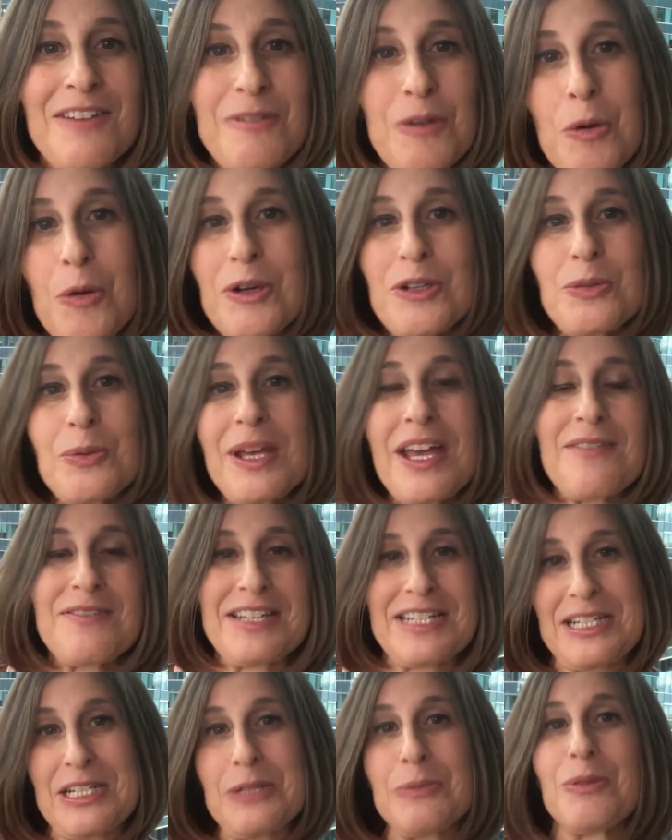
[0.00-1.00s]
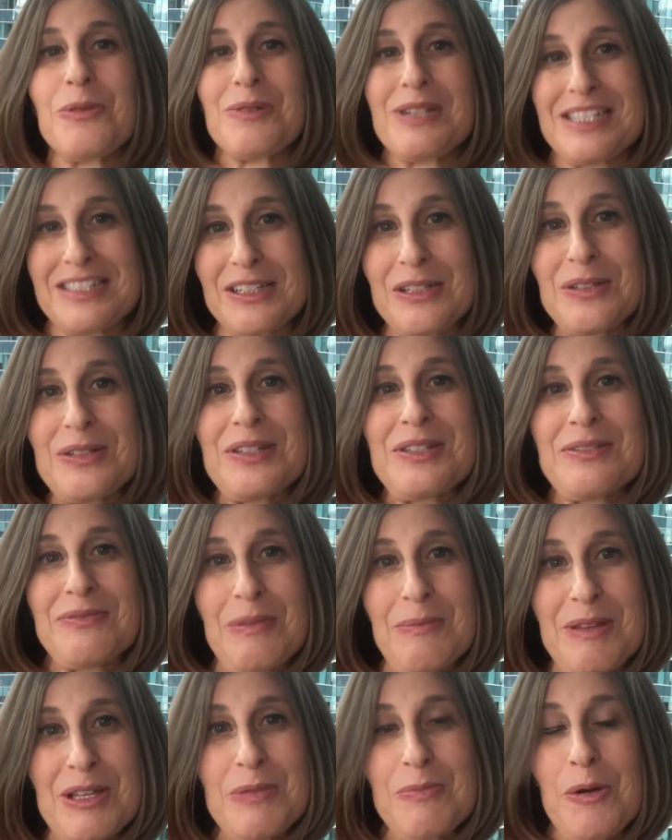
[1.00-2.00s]
Of course, we have tangible results
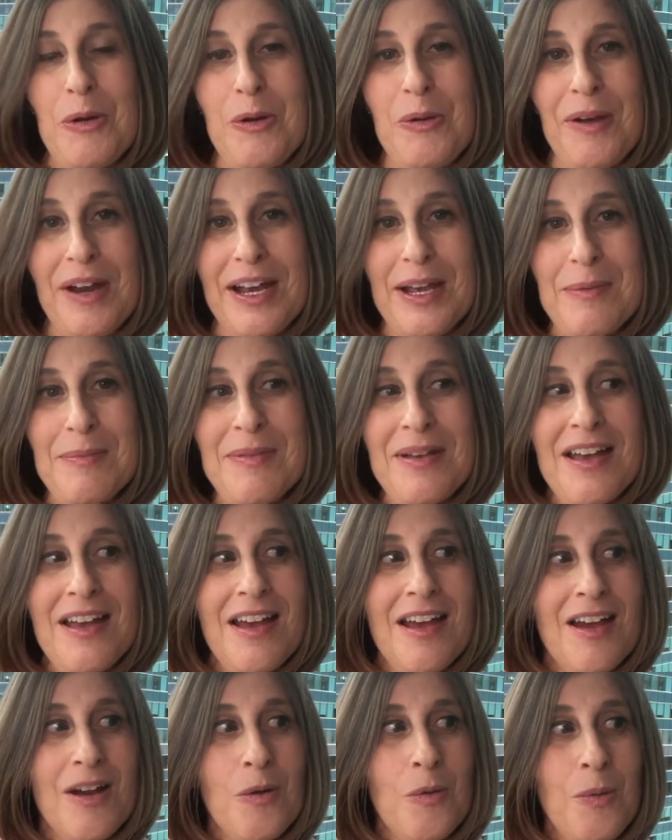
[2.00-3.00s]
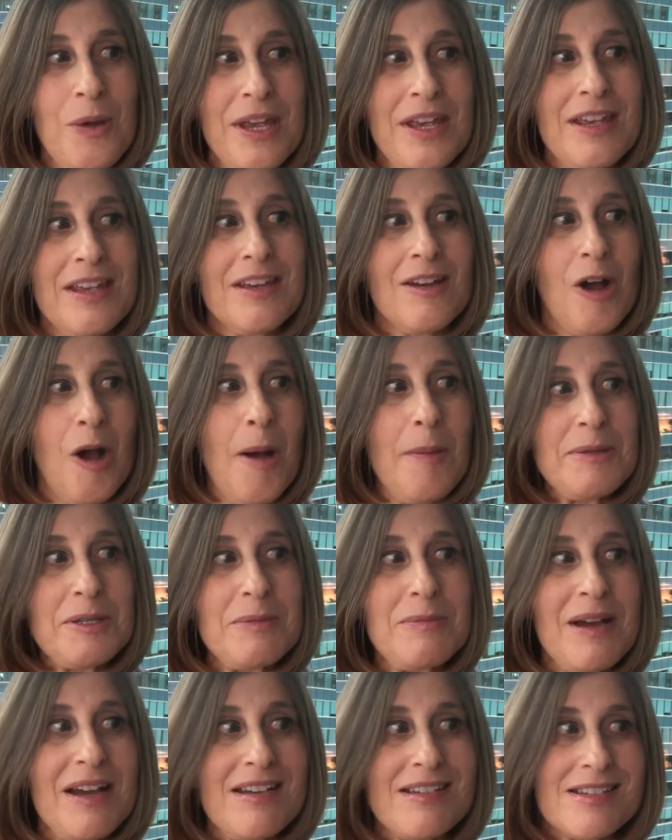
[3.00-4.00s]
from this program we
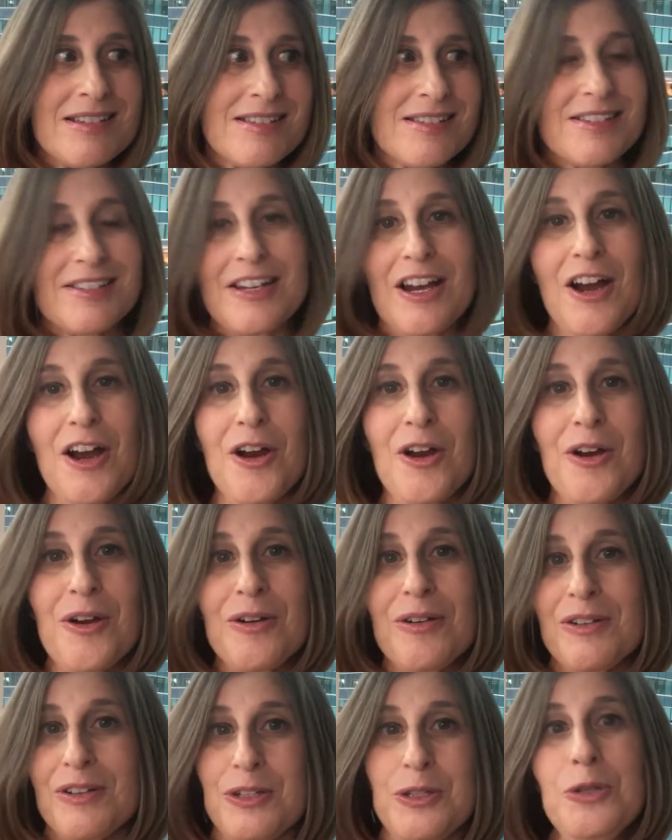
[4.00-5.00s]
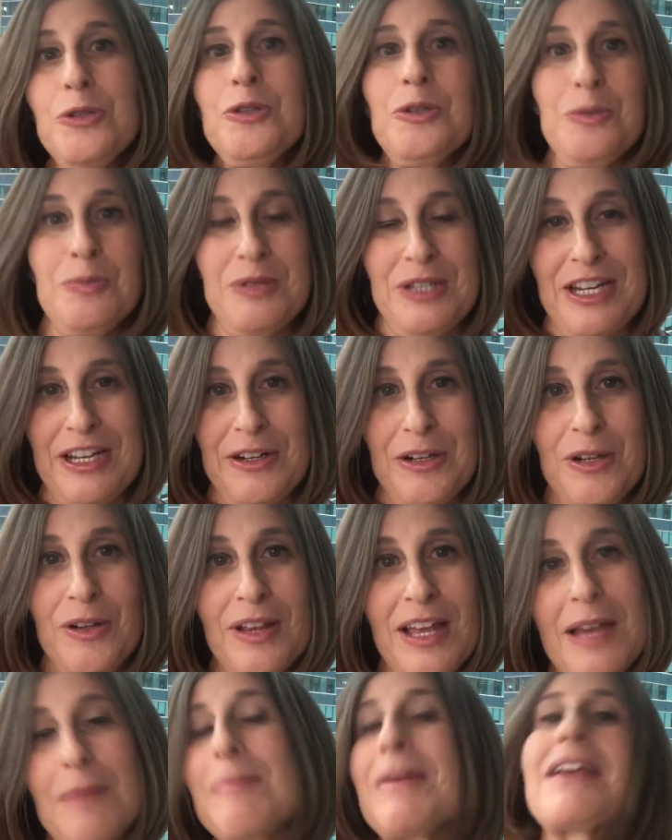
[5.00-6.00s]
optimized our YouTube
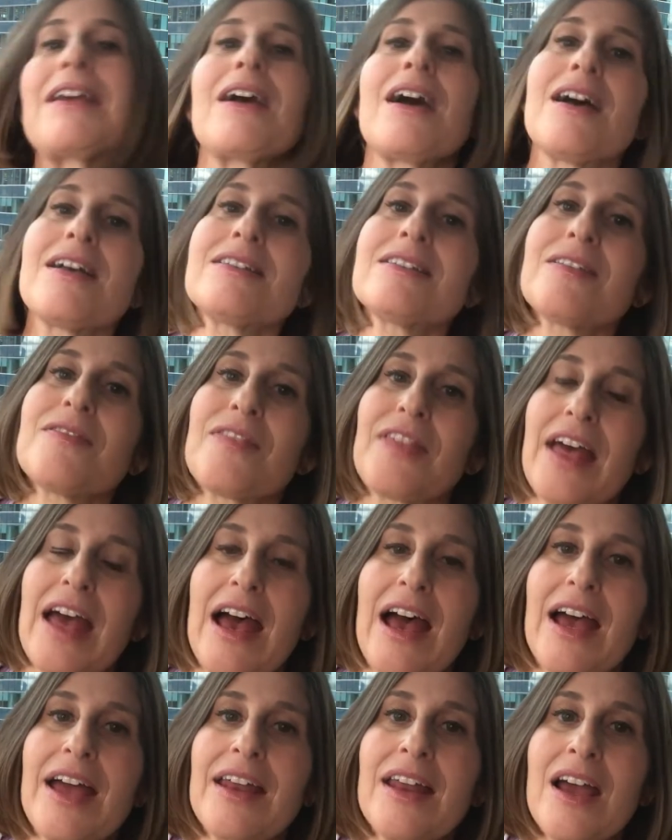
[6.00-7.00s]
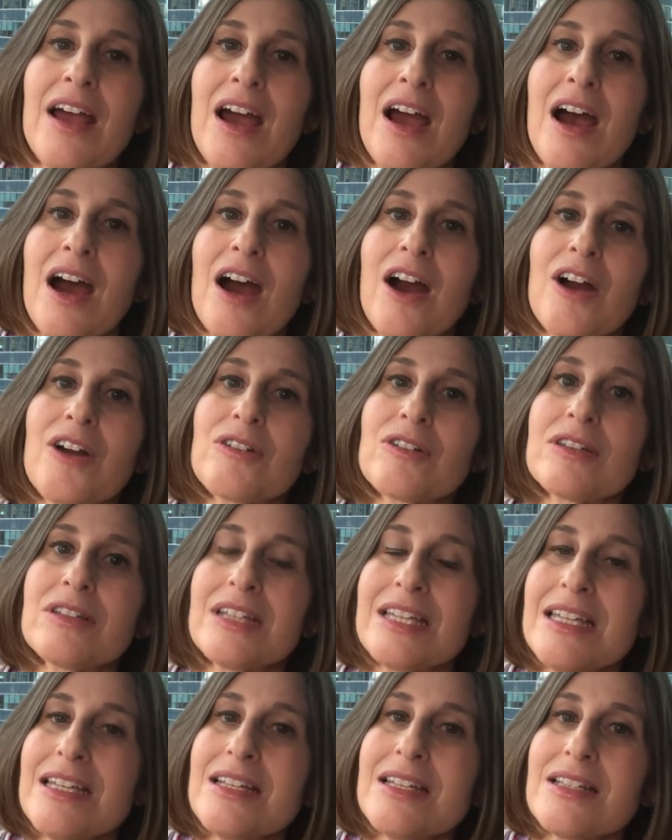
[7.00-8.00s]
channel. And because of that, our
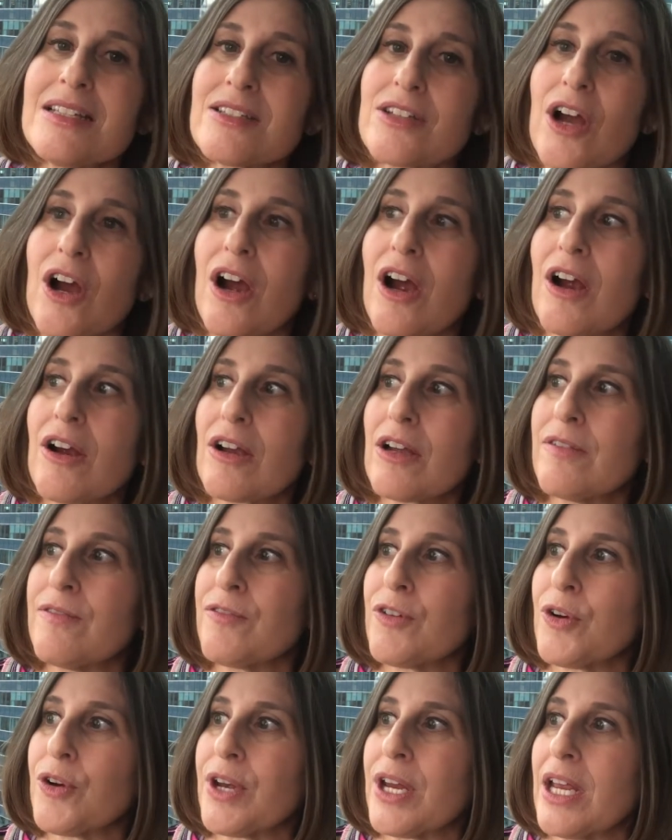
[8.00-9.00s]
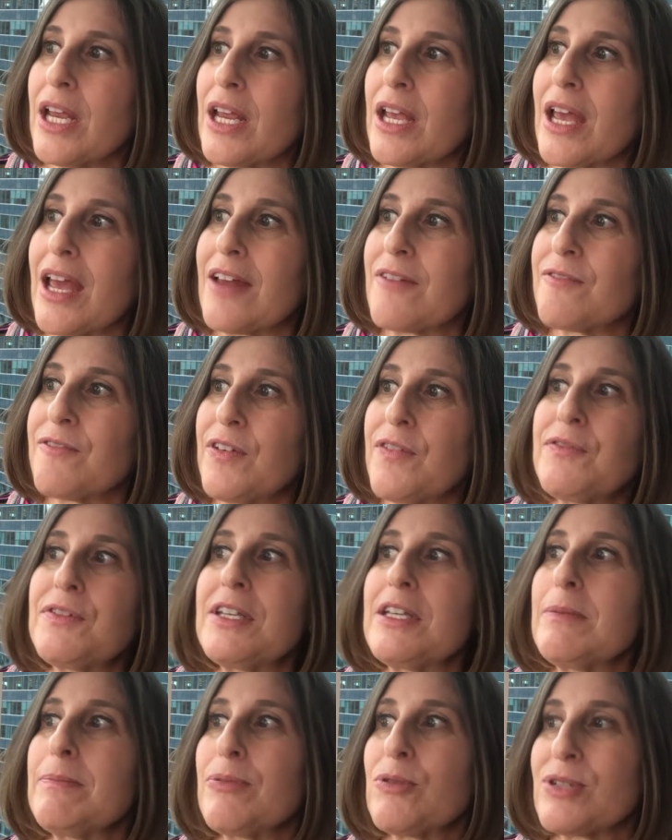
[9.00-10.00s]
leads are converting at
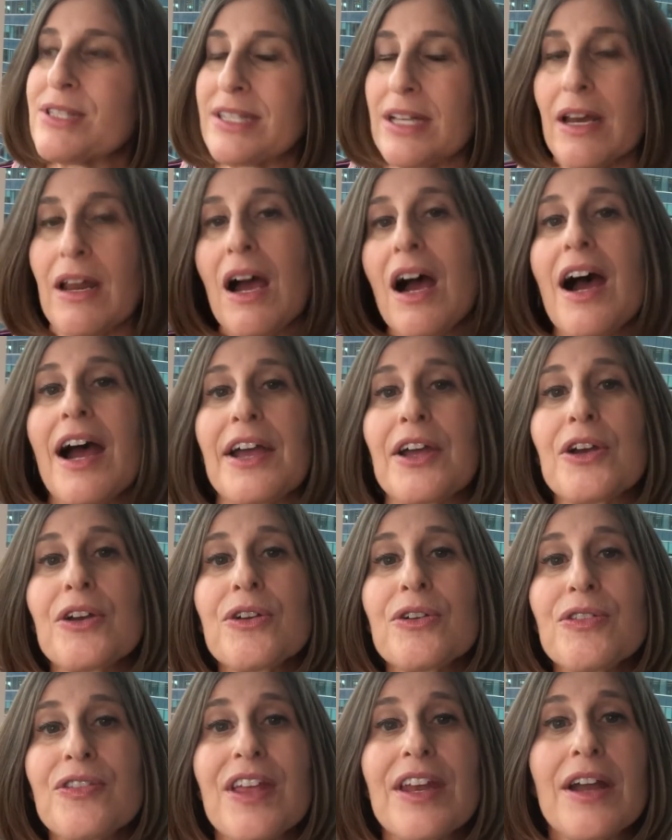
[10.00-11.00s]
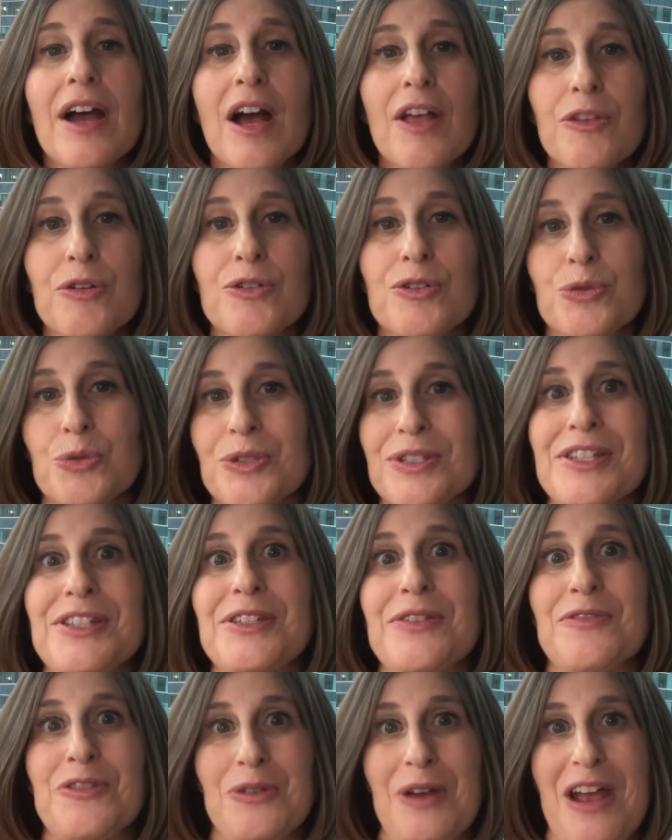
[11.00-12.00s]
15% higher than other
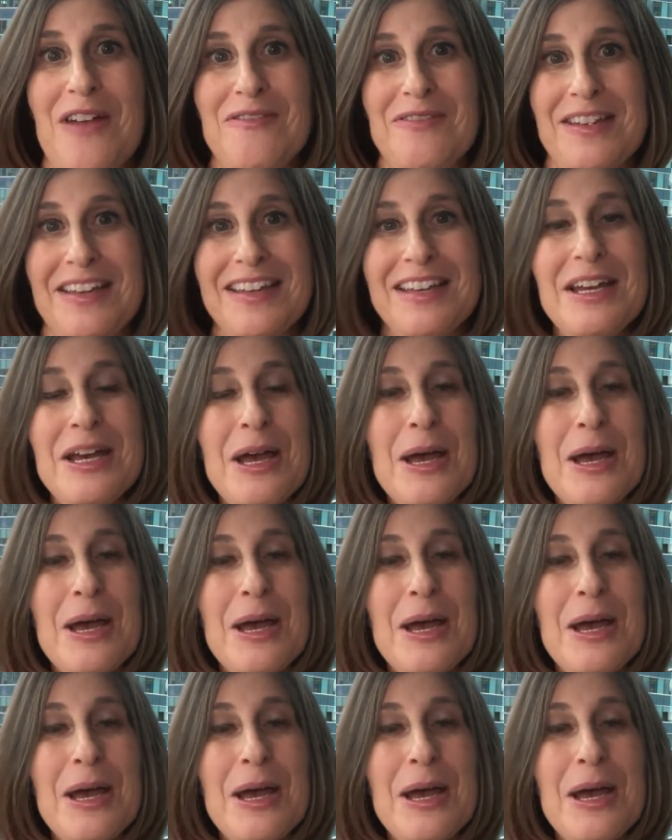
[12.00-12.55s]
sources of traffic.